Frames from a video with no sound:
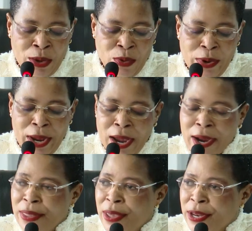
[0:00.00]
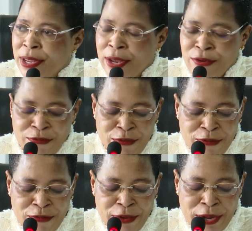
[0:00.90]
We are gathered here to
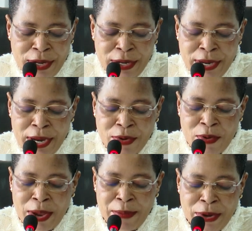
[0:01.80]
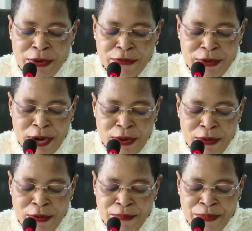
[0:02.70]
fulfill the requirement of the law